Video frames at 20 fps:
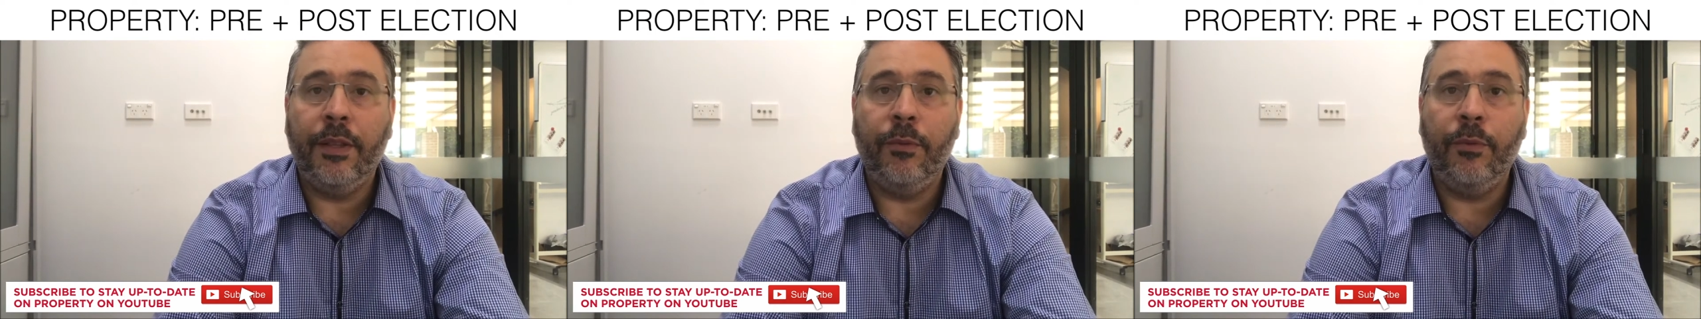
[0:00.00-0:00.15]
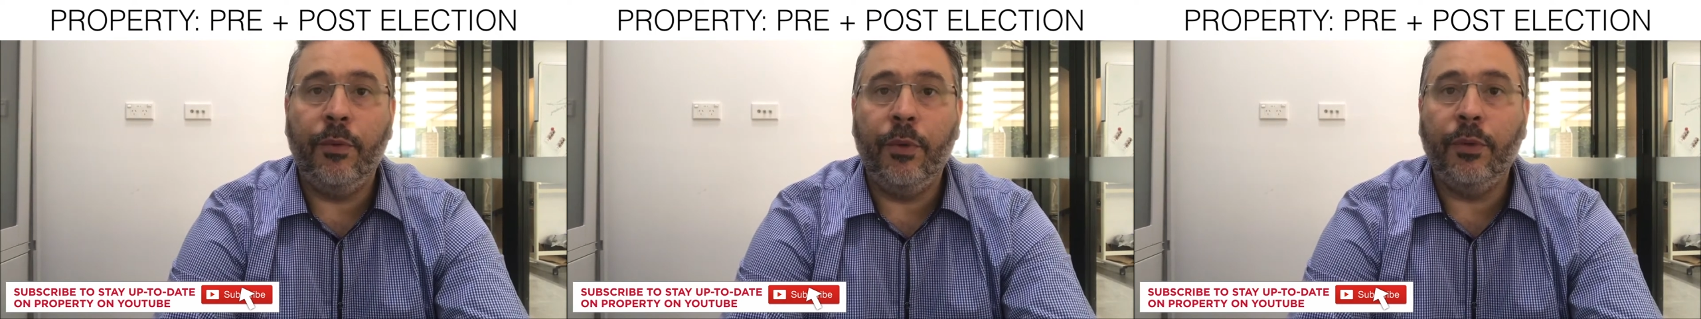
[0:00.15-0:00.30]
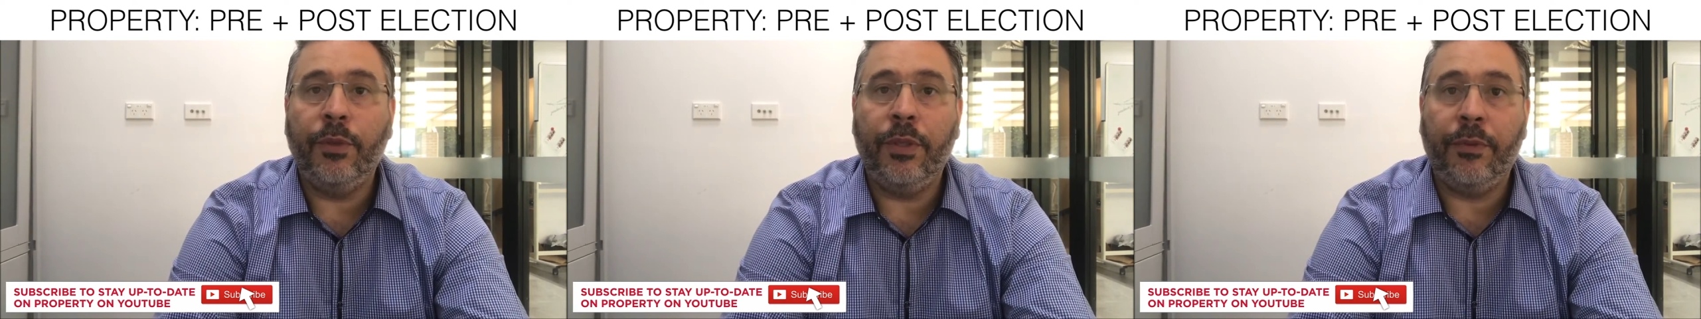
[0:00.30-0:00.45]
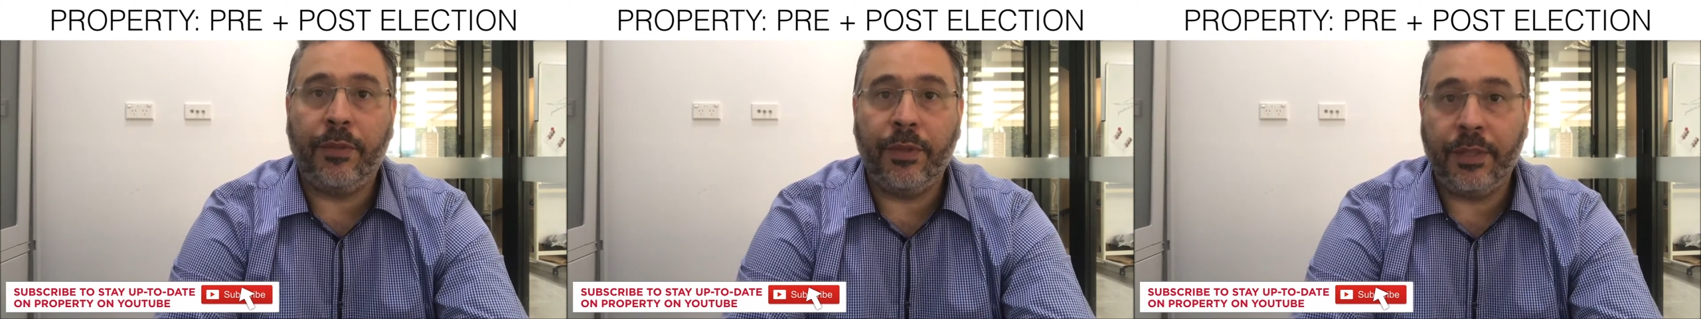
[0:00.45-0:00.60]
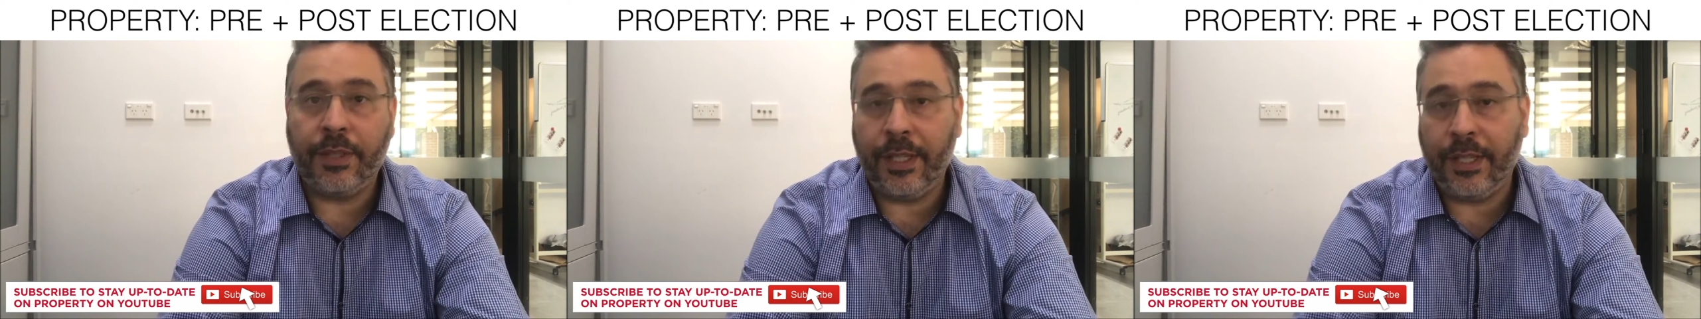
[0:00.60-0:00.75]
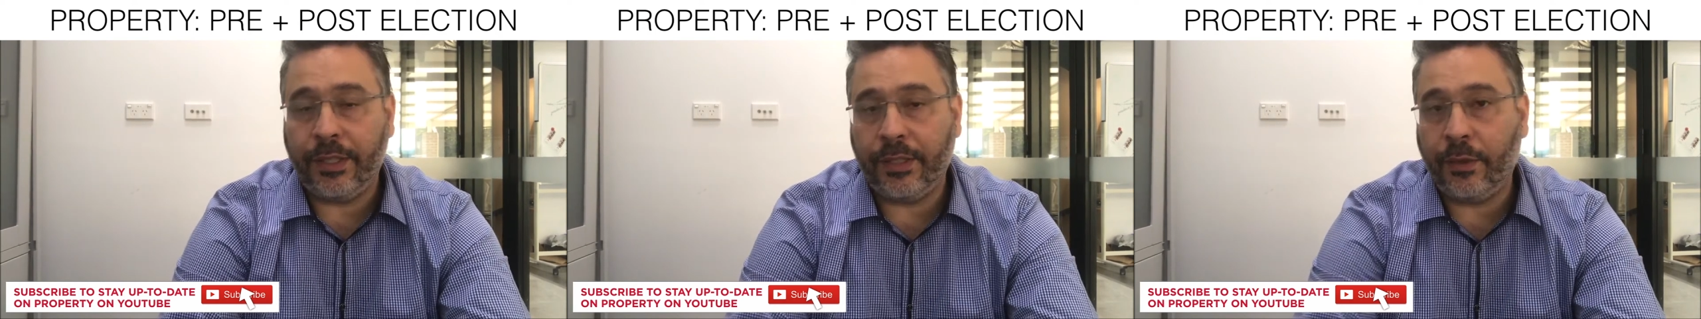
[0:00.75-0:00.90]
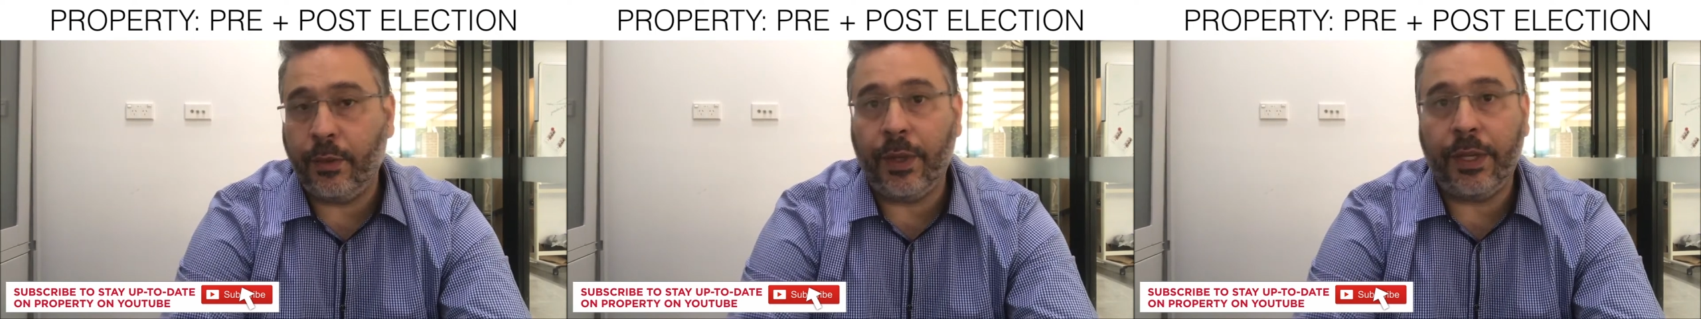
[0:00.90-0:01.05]
the real difference there
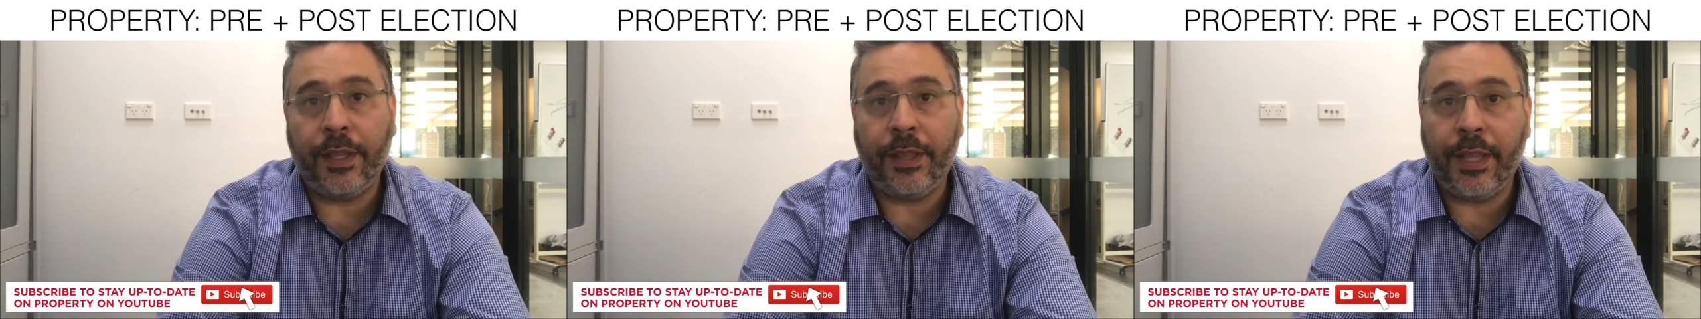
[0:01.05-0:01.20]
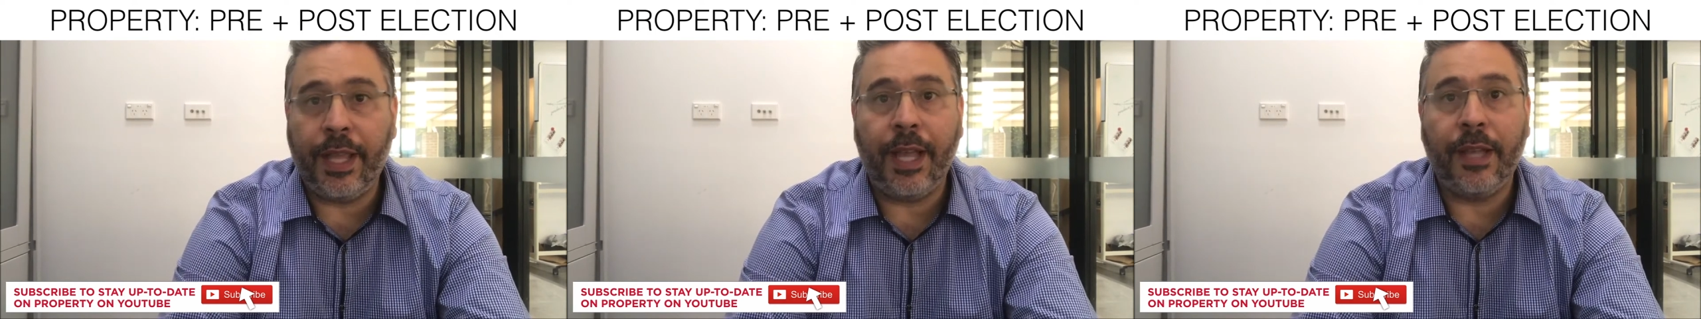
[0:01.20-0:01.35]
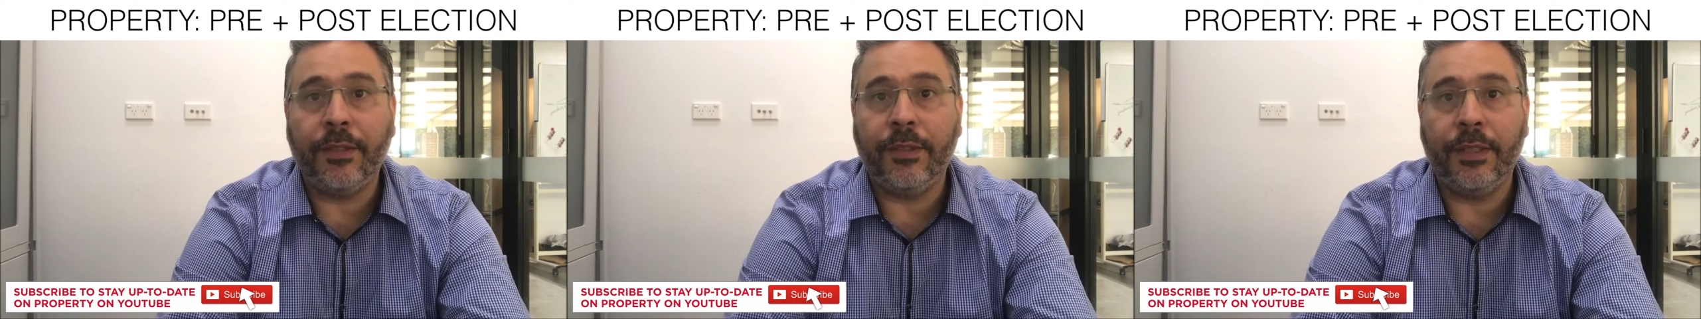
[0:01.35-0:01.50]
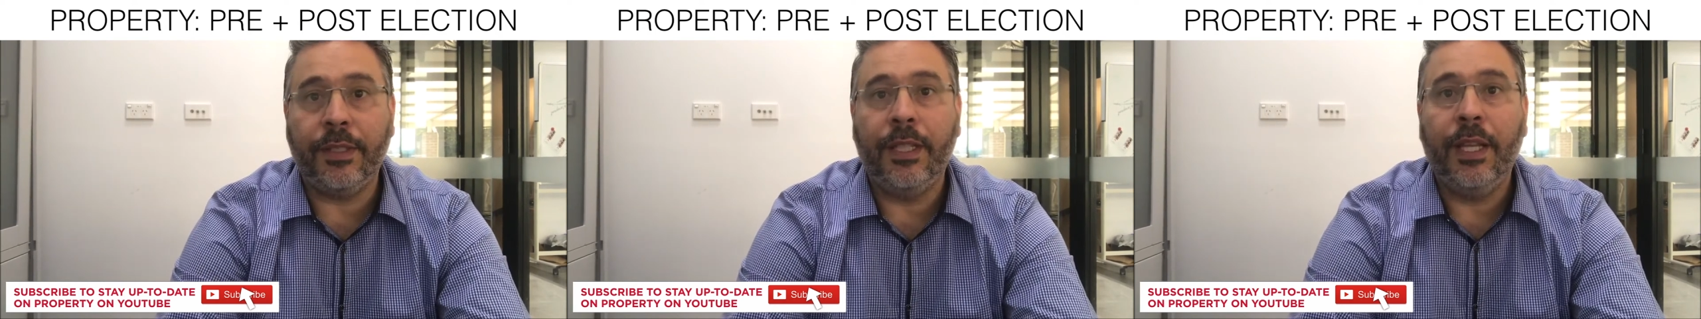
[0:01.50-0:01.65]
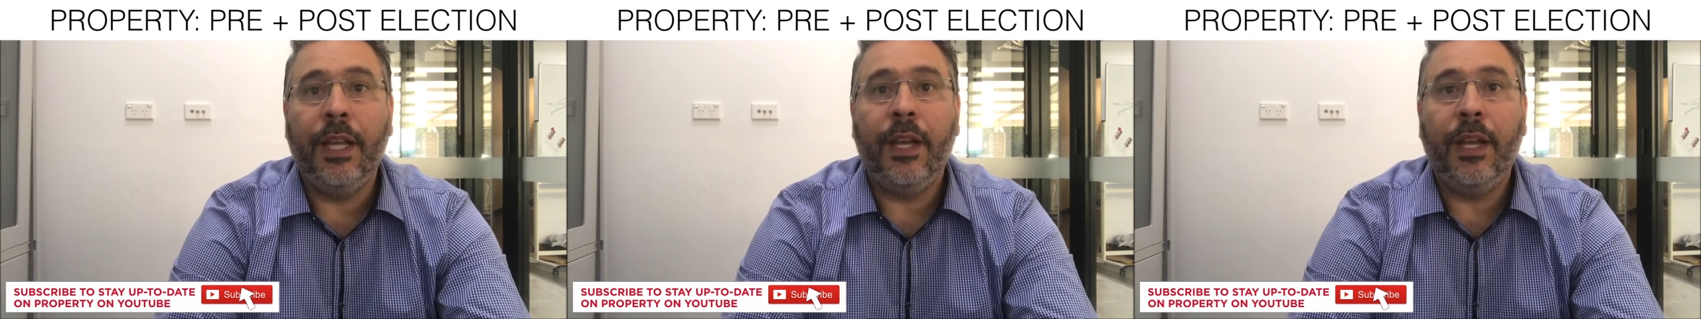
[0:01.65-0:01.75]
is 20,000.